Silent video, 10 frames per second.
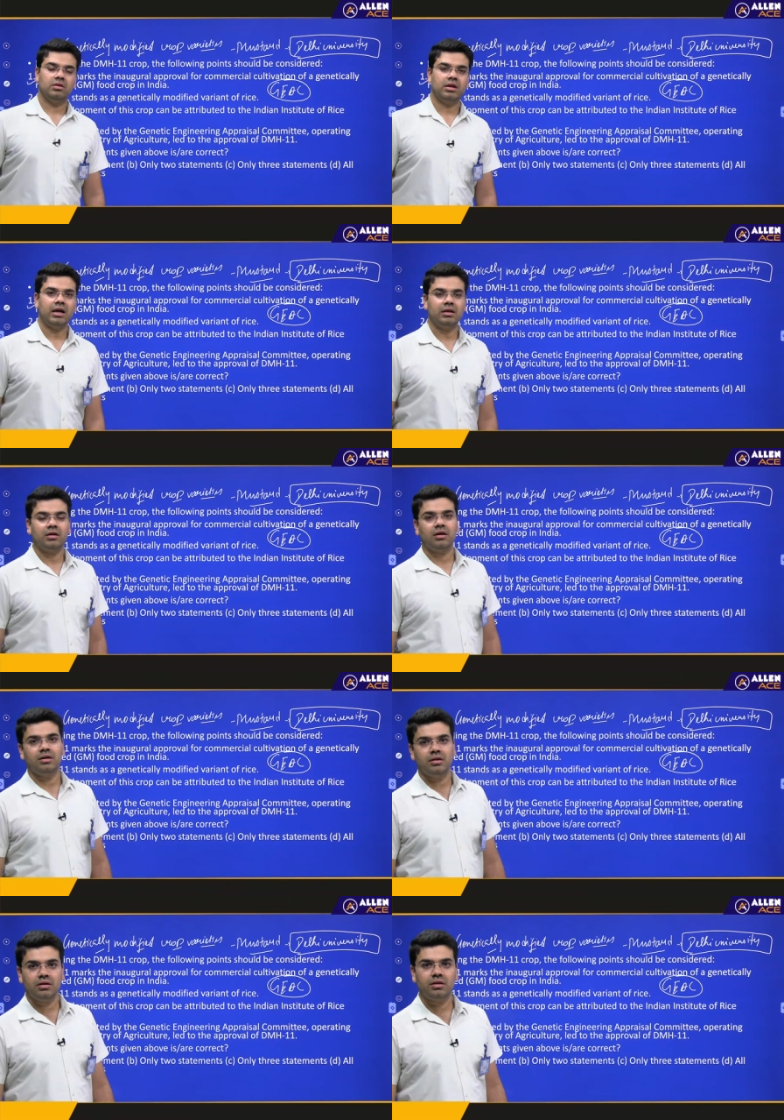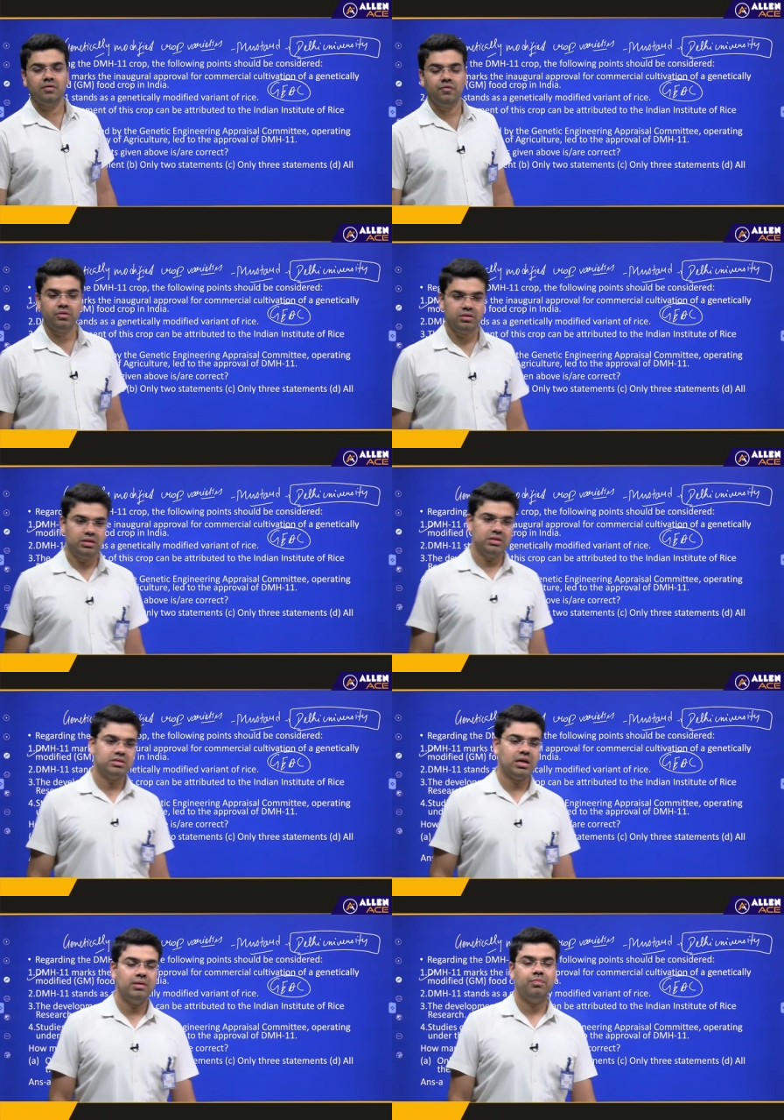that are conducted for these
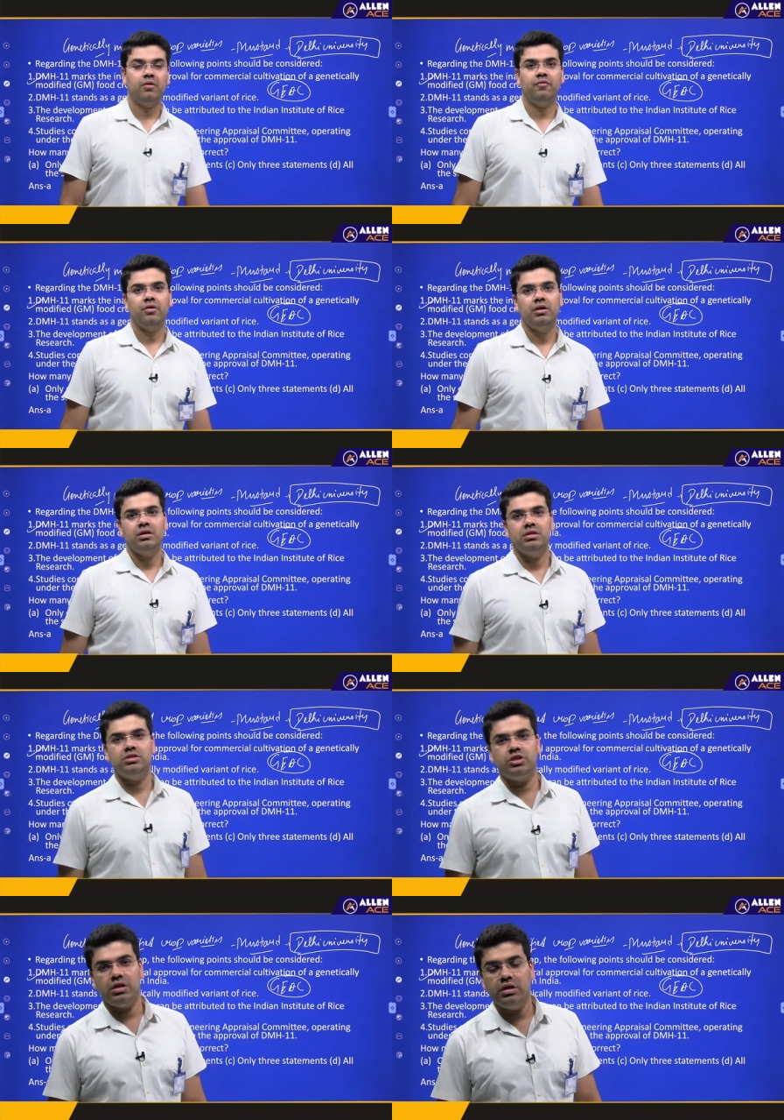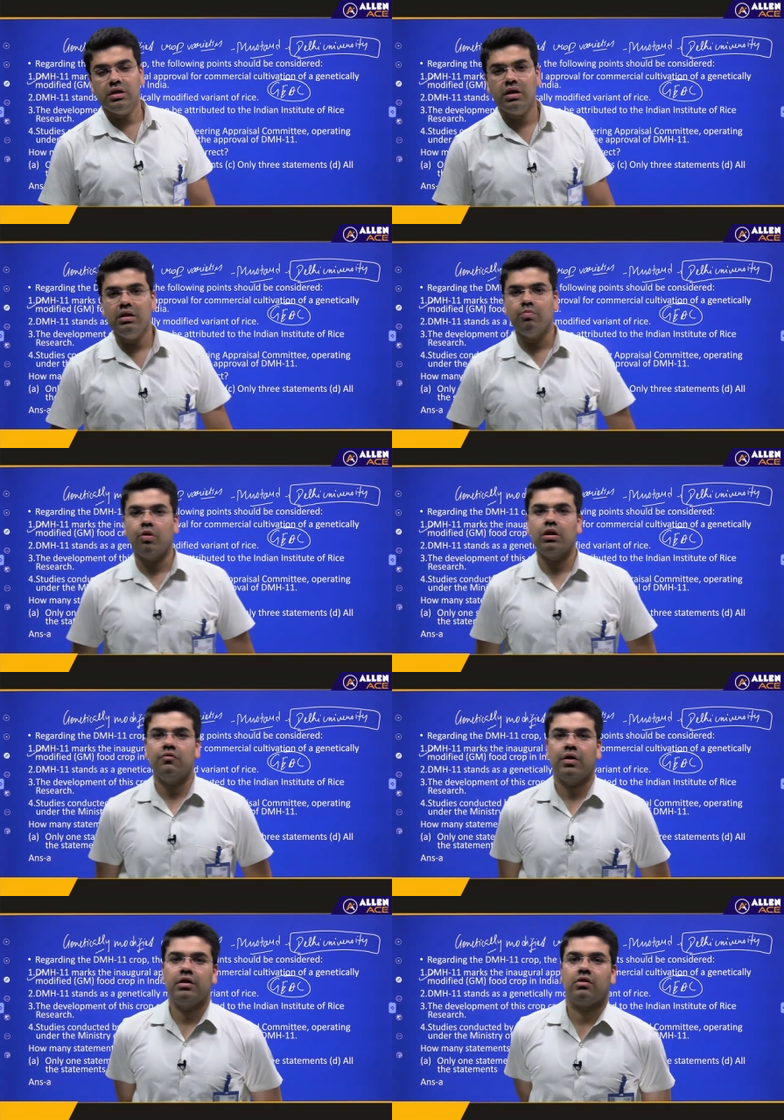type of genetically
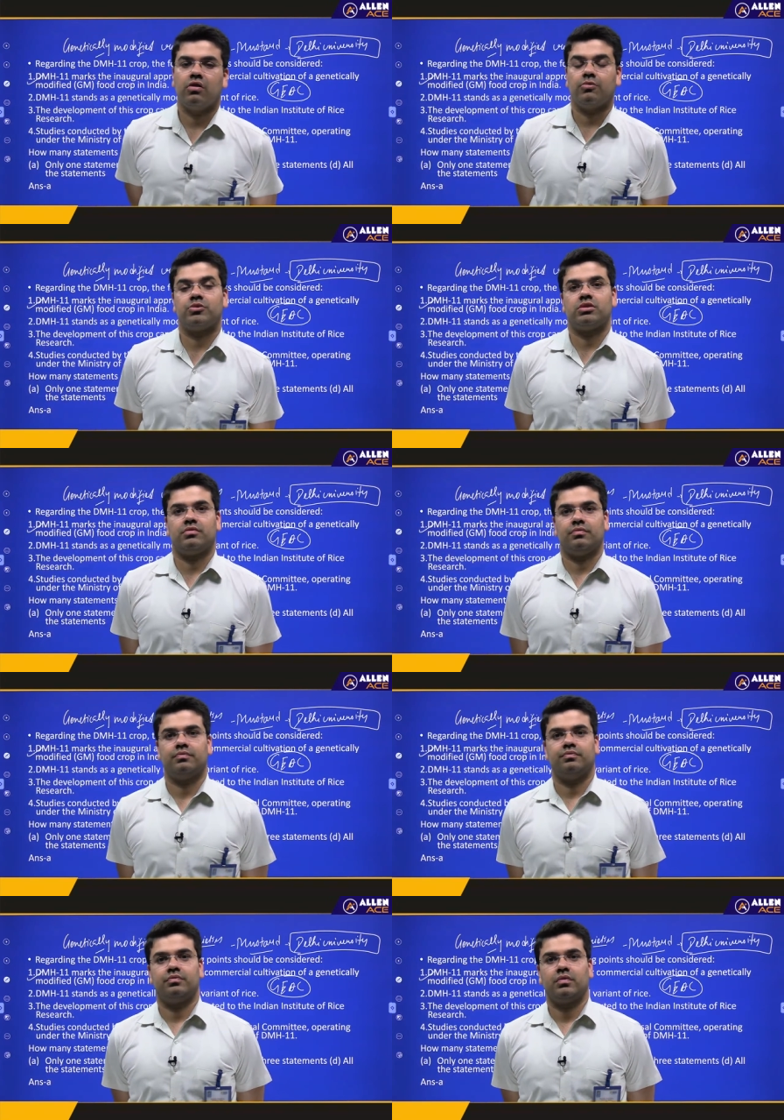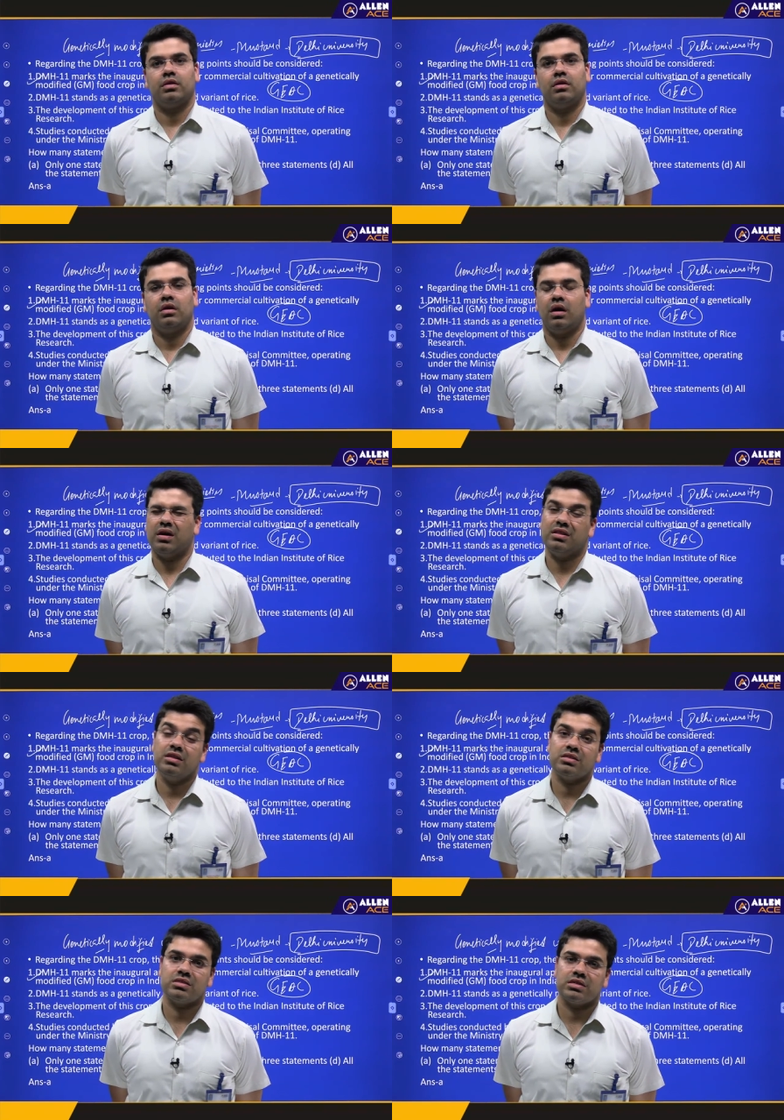modified crops, are
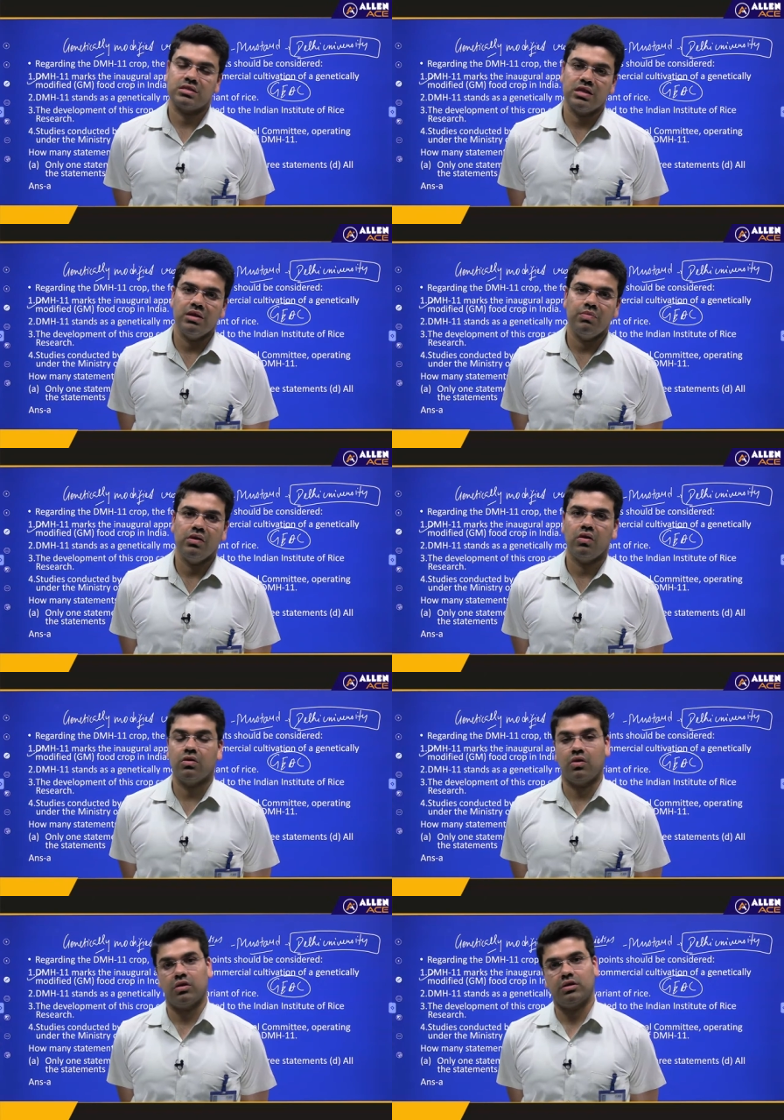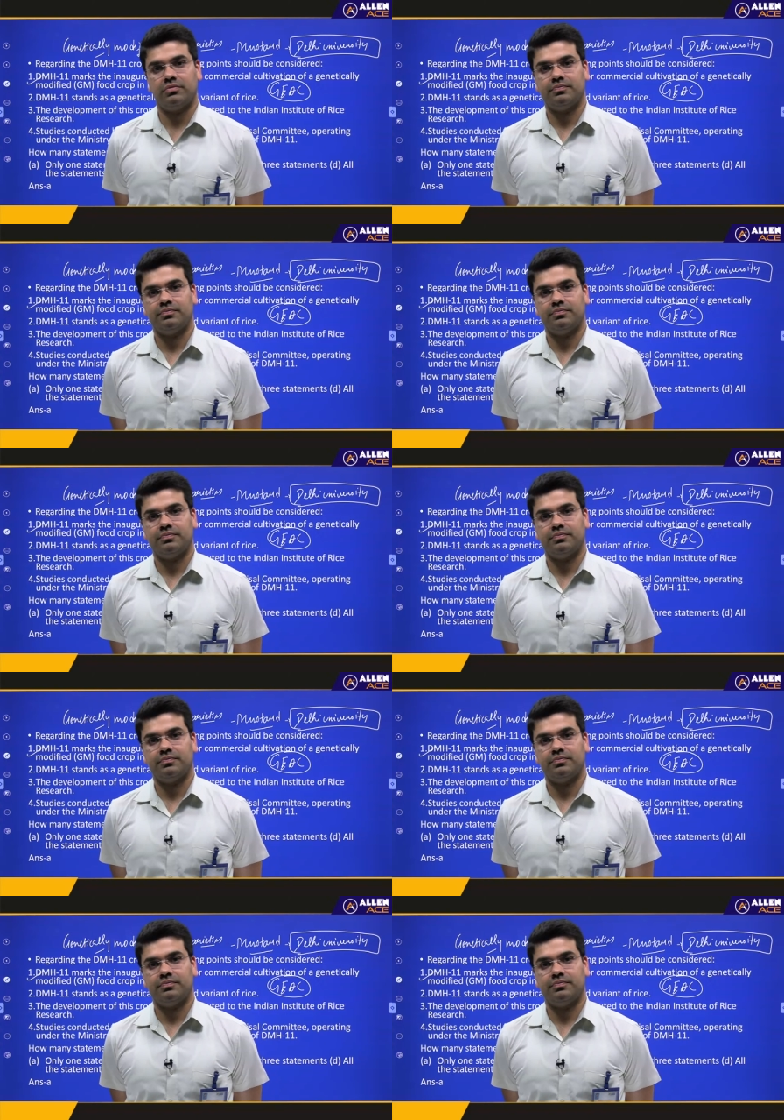they sustainable or not?